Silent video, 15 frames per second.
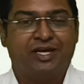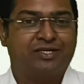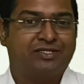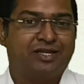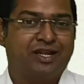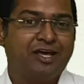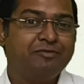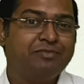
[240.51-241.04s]

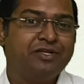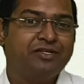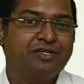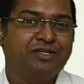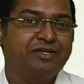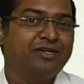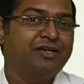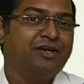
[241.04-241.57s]
tax
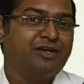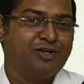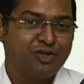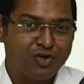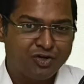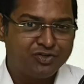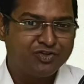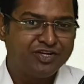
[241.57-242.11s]
liability.
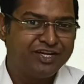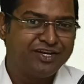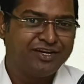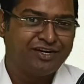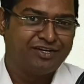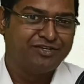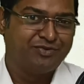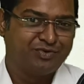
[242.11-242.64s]
Not only
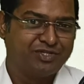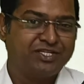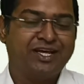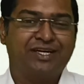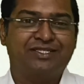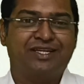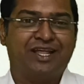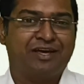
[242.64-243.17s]
a huge
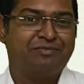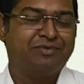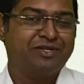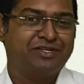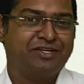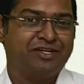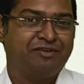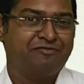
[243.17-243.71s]
tax
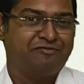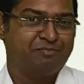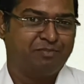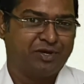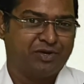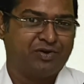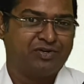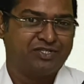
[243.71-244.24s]
liability
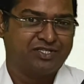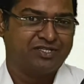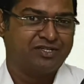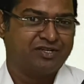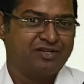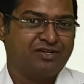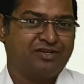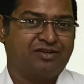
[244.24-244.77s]

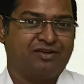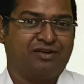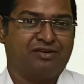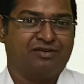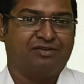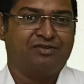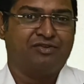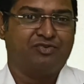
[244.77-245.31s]
because
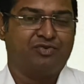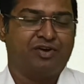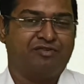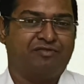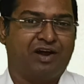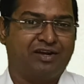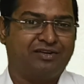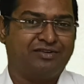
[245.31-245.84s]
you
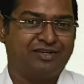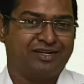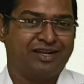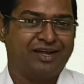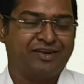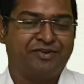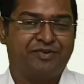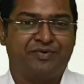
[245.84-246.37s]
have
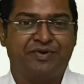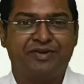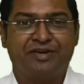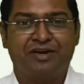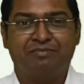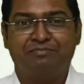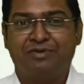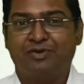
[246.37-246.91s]
underdeclared your
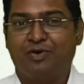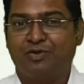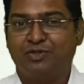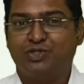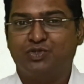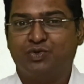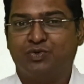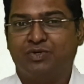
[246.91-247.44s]
income, but
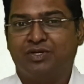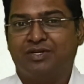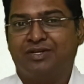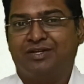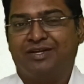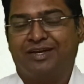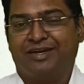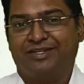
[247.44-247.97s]
also
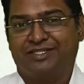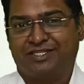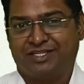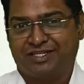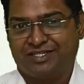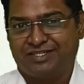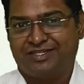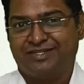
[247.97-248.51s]
it's
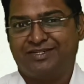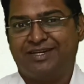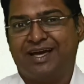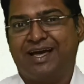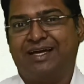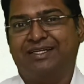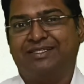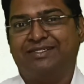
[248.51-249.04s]
considered
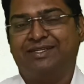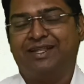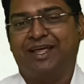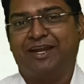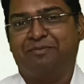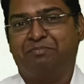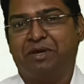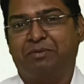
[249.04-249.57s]
as
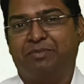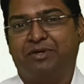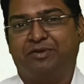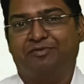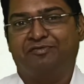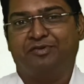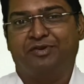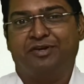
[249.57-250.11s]
late payment
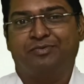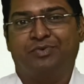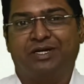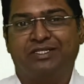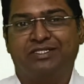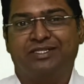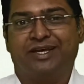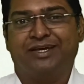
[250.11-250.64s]
of your
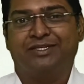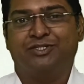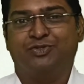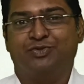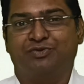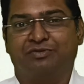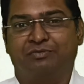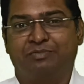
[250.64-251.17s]
advance tax,
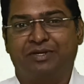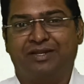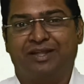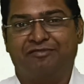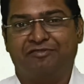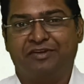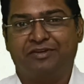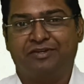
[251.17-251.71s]
so you'll be
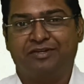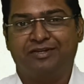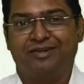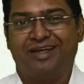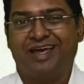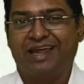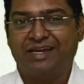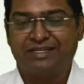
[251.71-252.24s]
levied
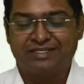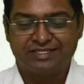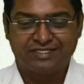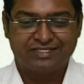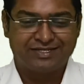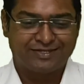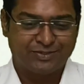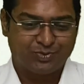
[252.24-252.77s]
an
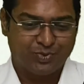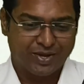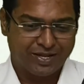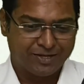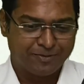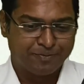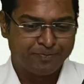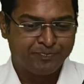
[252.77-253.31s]
interest as
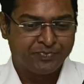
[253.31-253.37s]
well.